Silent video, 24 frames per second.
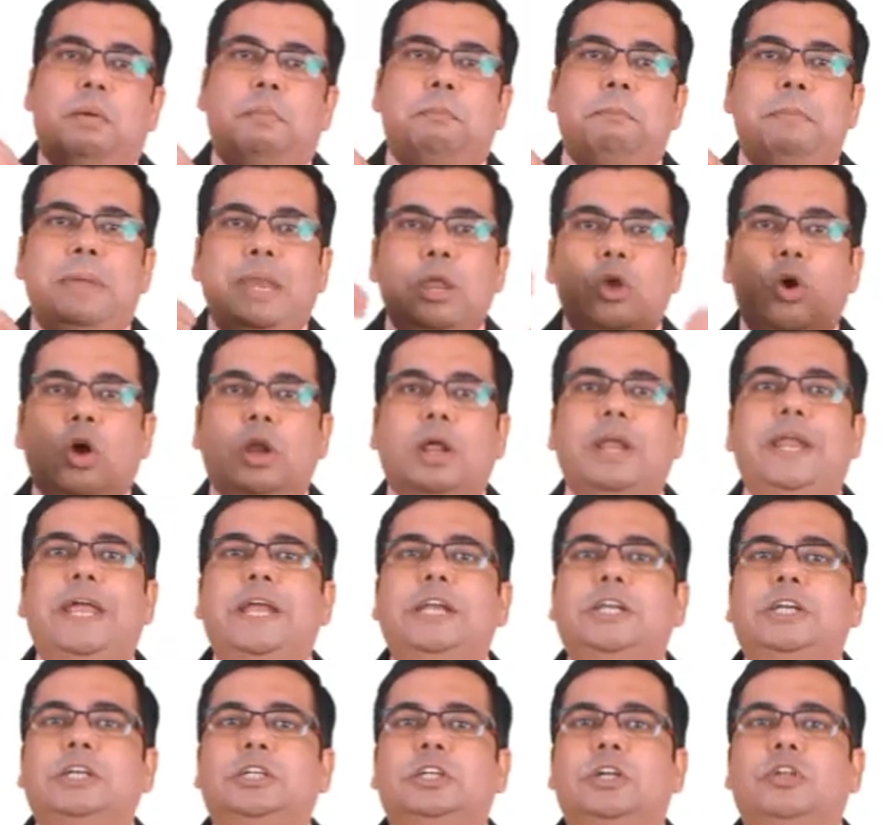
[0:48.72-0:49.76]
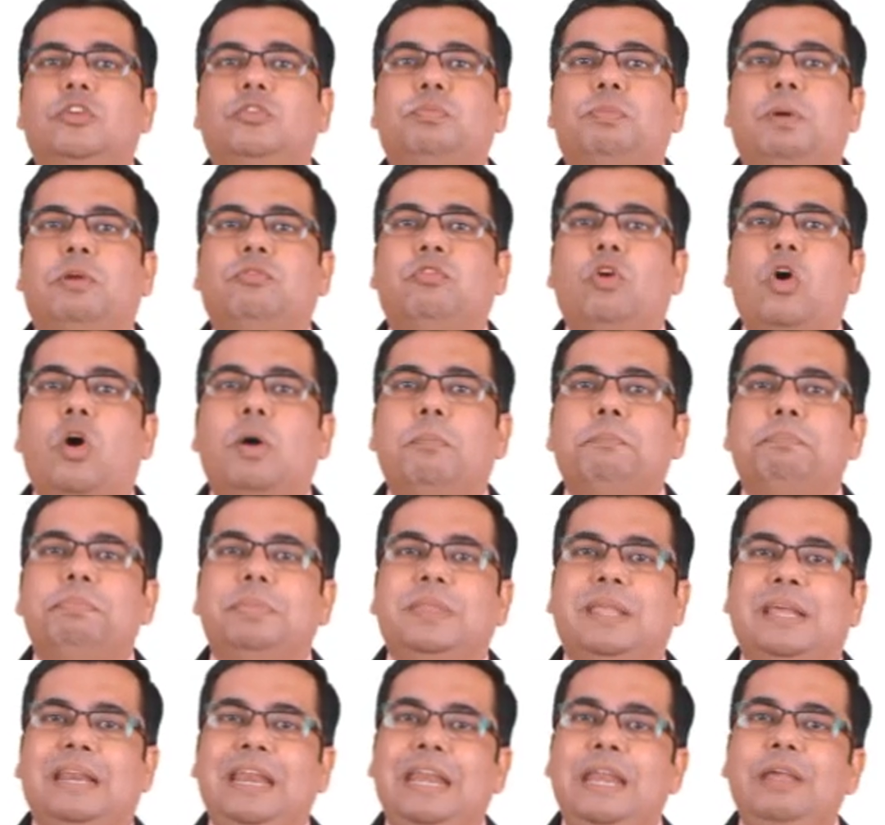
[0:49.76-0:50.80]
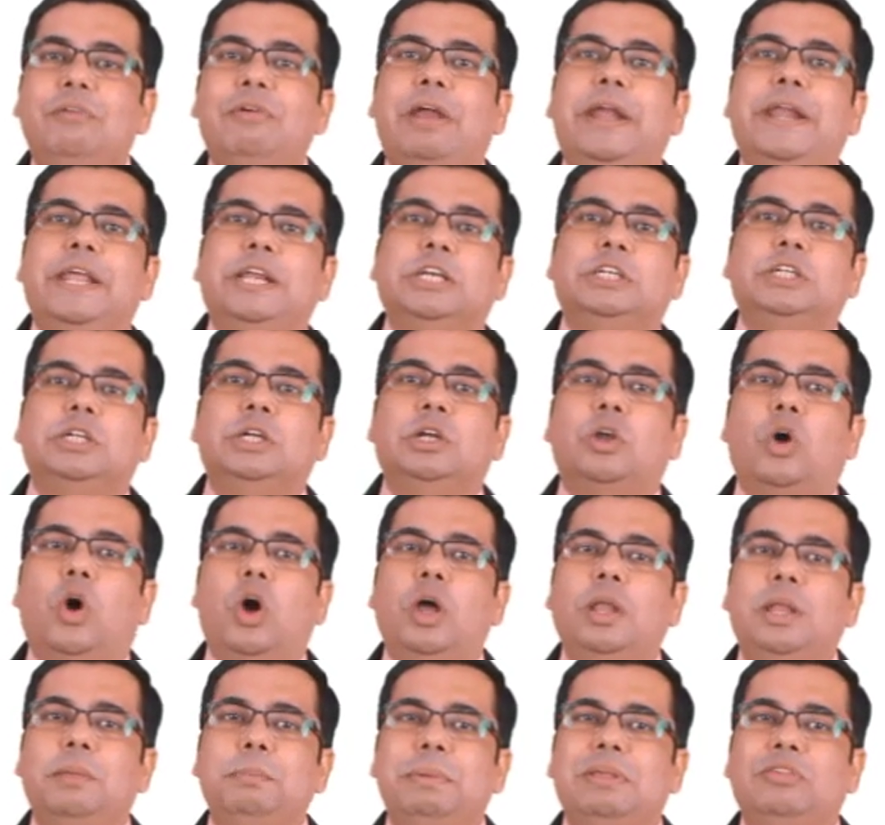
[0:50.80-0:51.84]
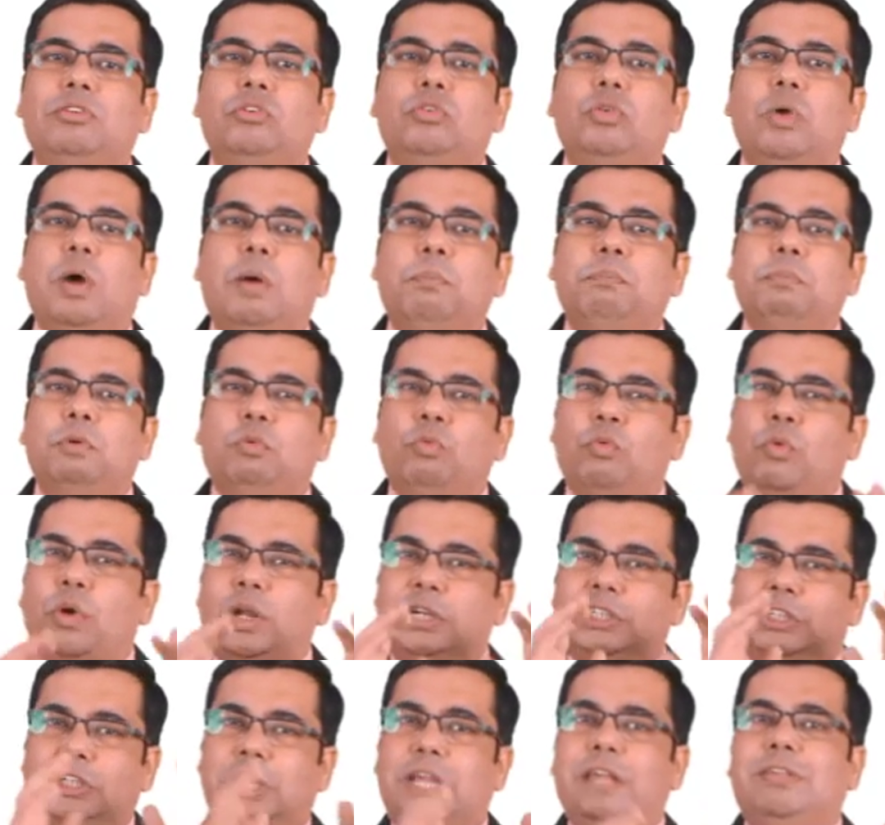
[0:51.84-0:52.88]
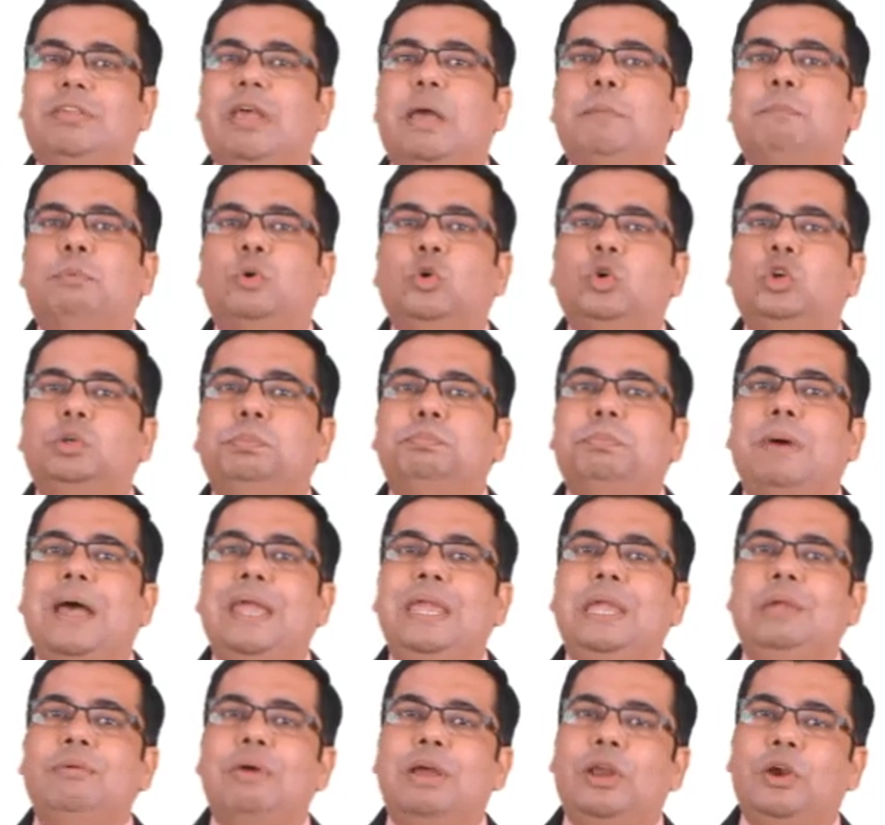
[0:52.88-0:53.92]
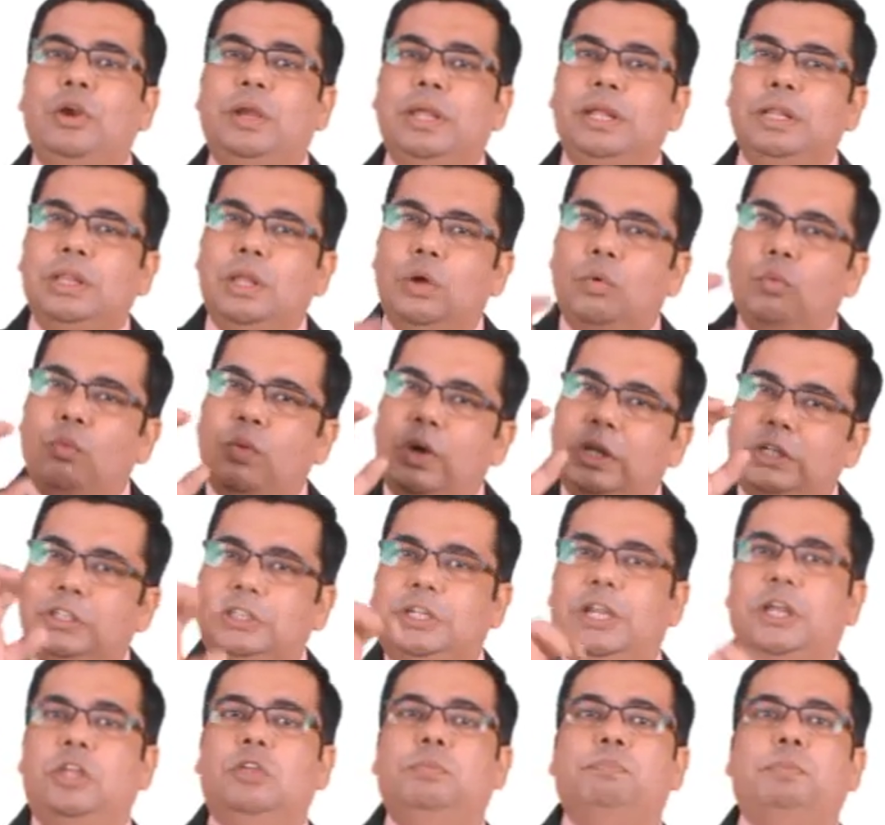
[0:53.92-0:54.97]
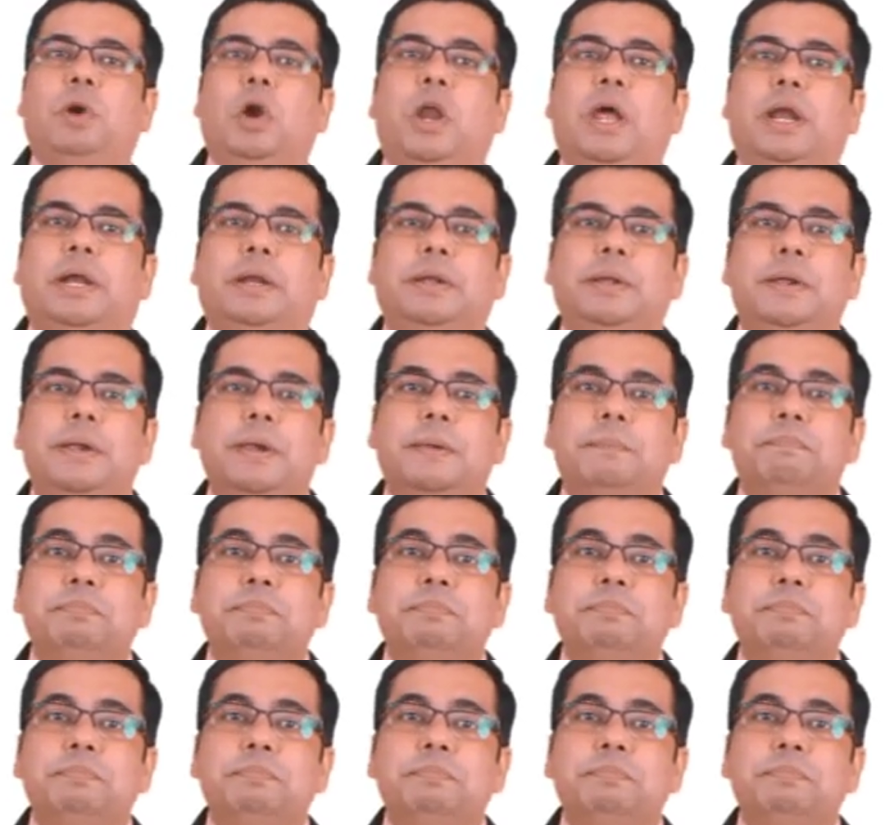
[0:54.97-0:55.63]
Many organizations perform cleaning validation on the basis of worst case approach by evaluating the worst case product.